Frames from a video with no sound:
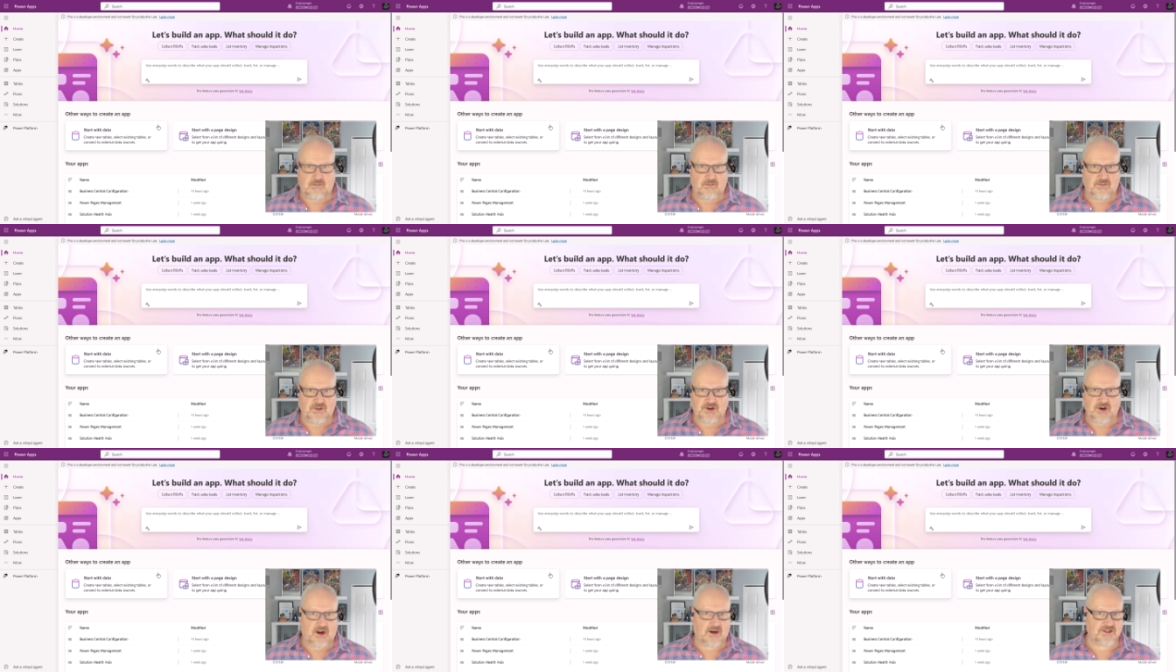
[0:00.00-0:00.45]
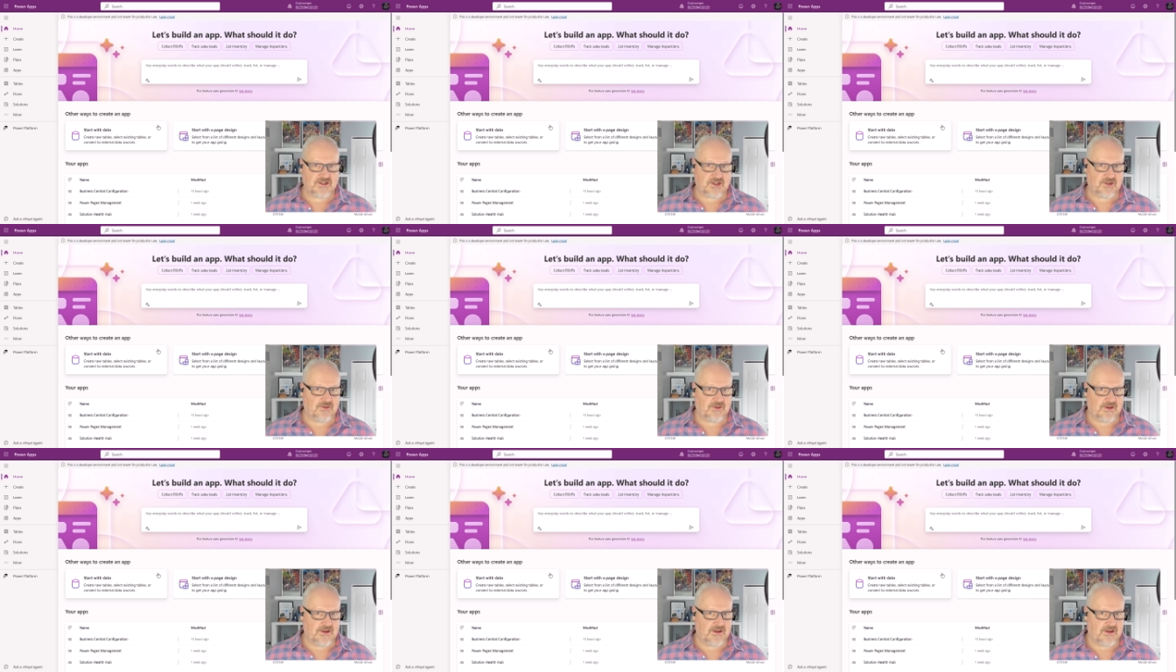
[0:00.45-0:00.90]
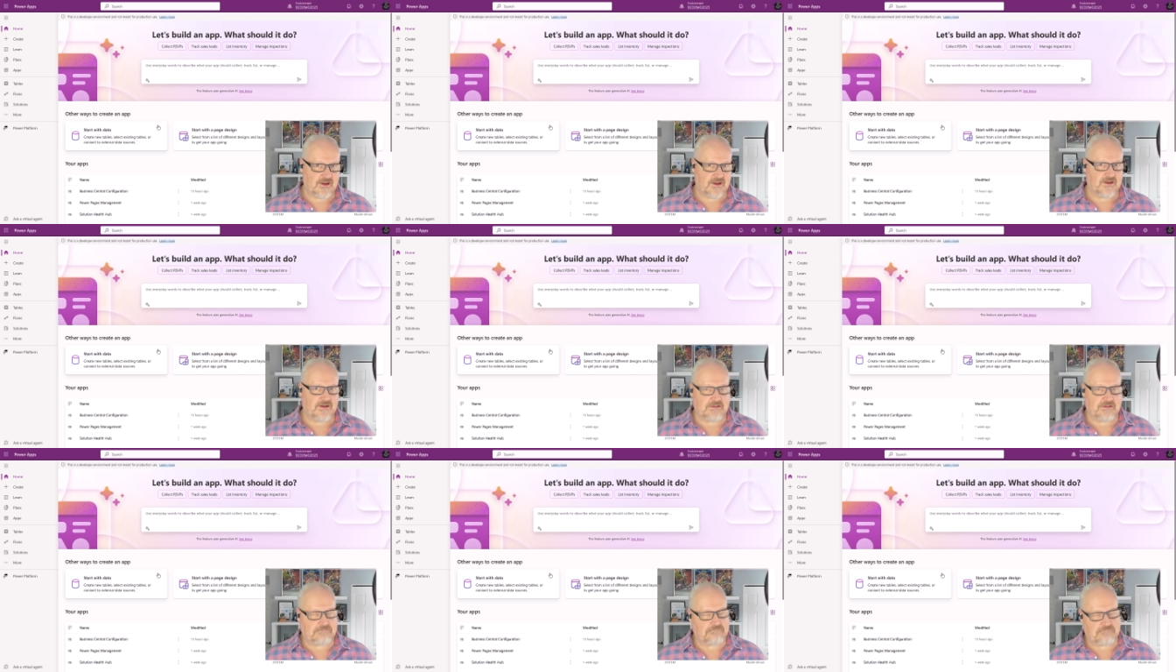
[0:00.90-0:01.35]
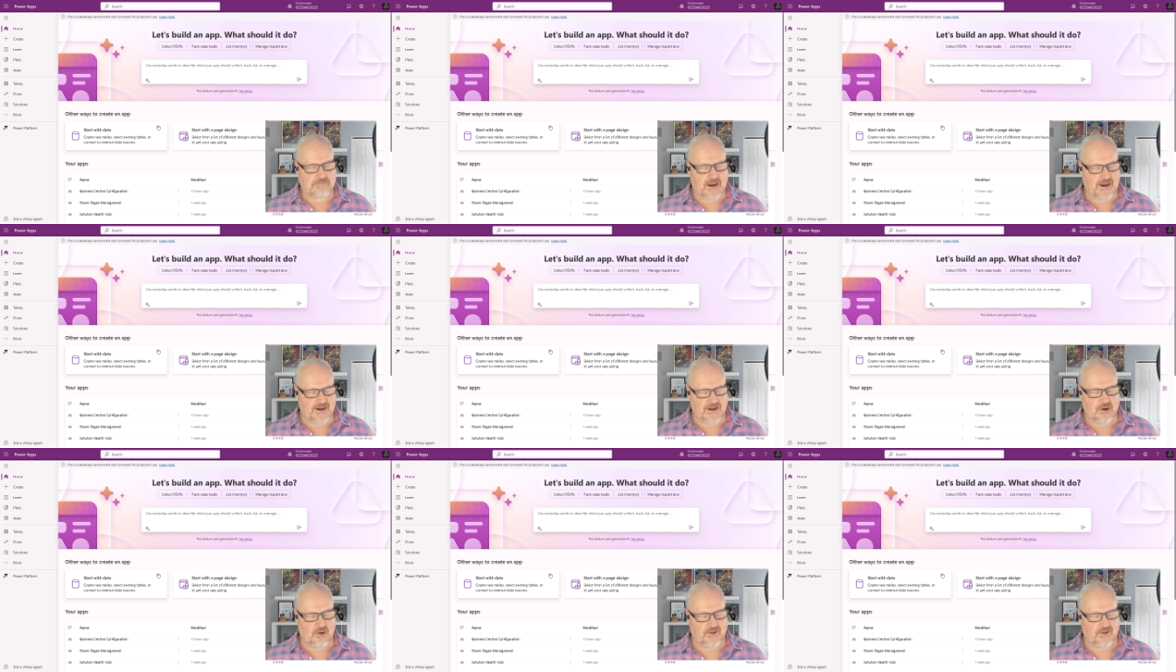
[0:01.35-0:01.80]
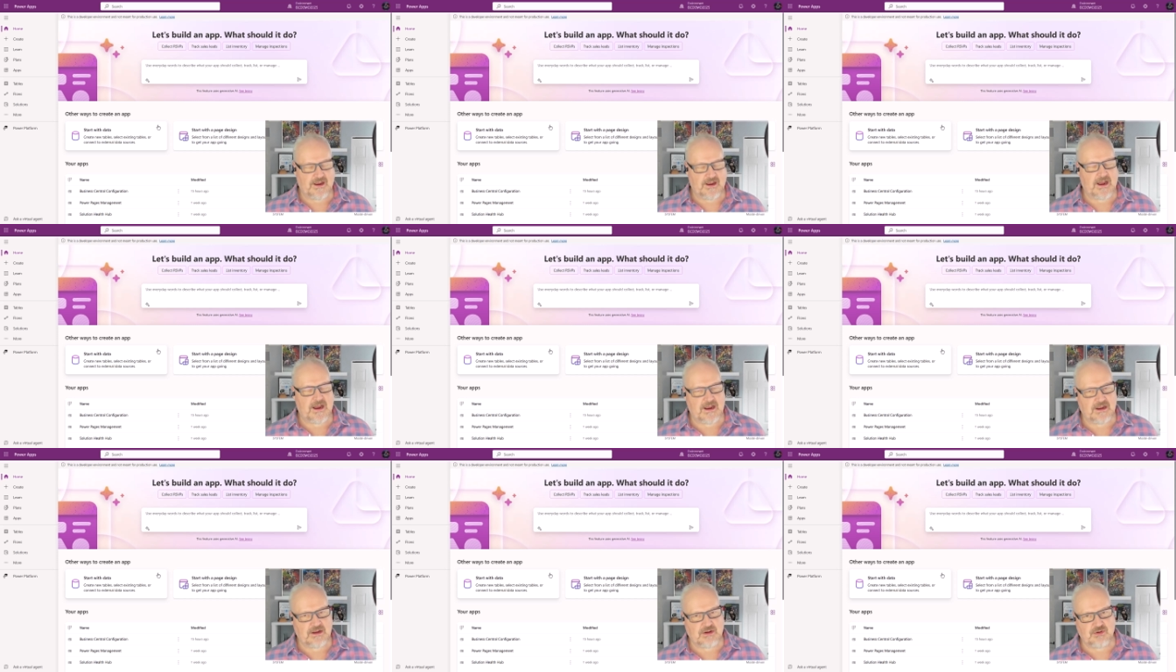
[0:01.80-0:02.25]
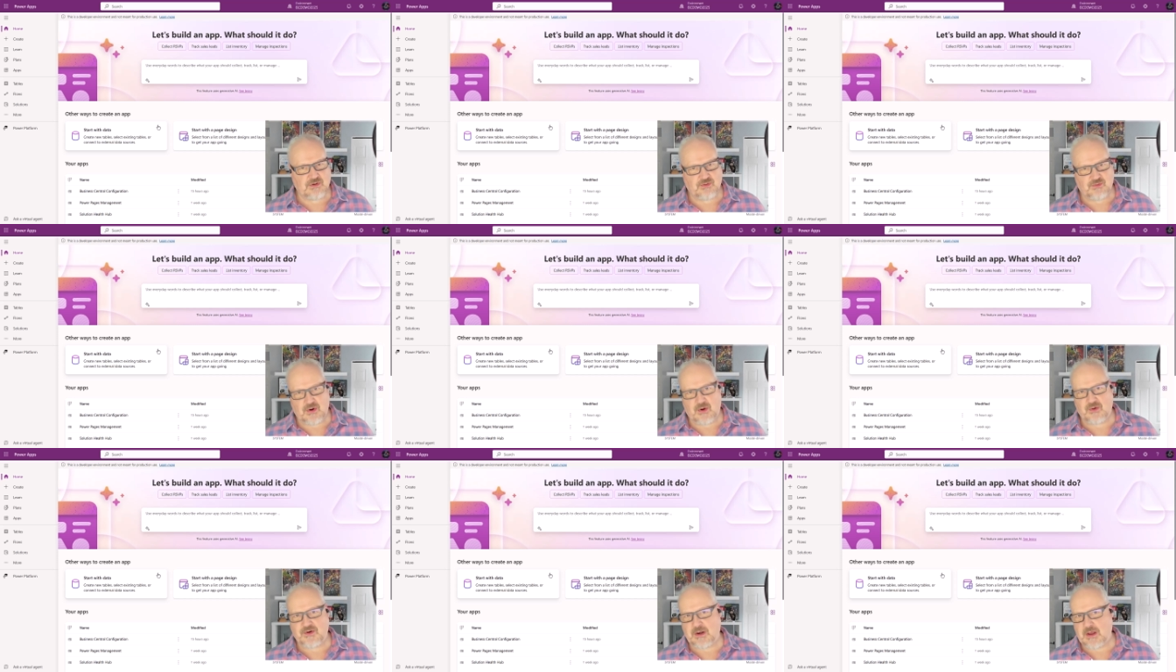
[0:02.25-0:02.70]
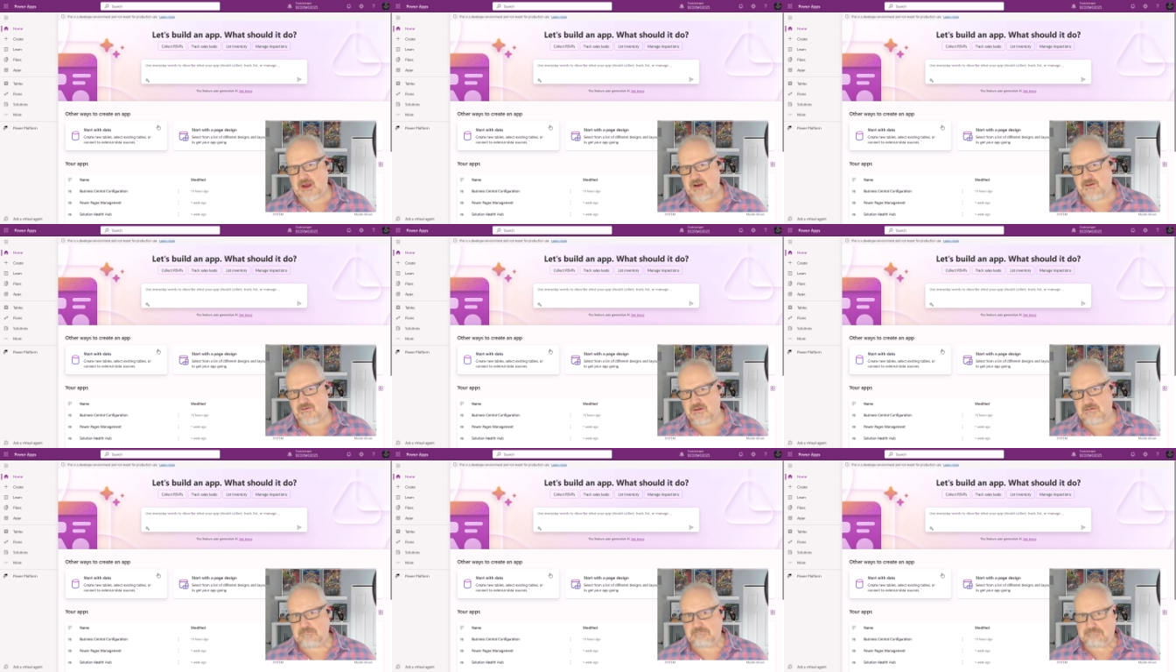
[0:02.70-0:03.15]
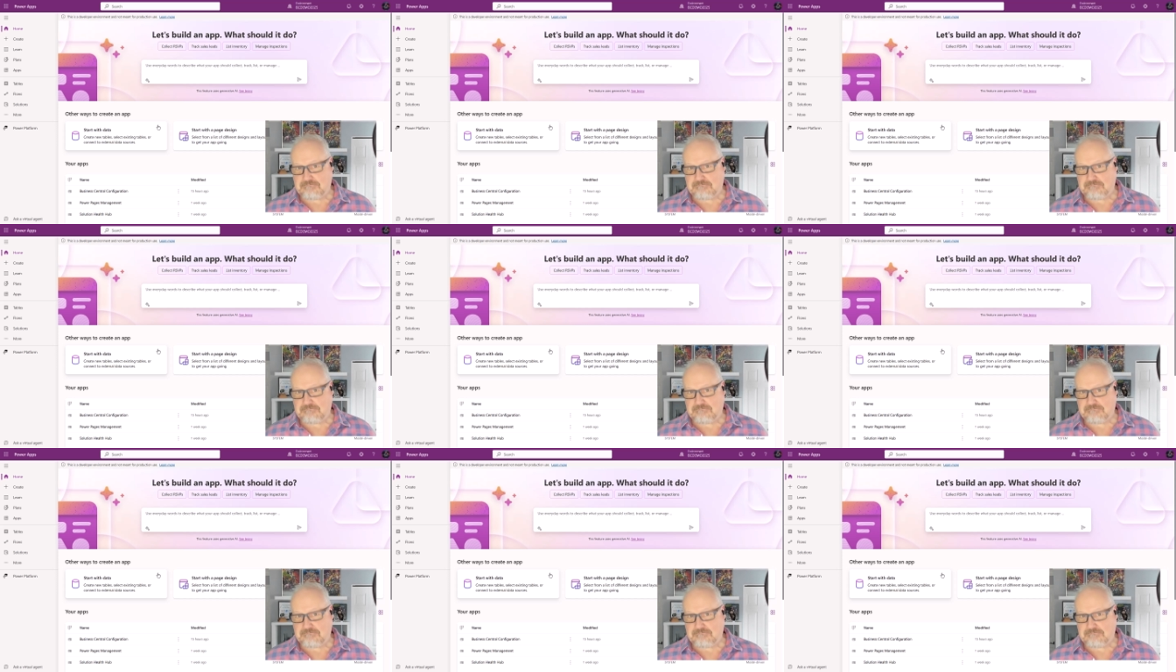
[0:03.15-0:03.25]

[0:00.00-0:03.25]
The docs are really good. I know the guy who wrote a lot of them.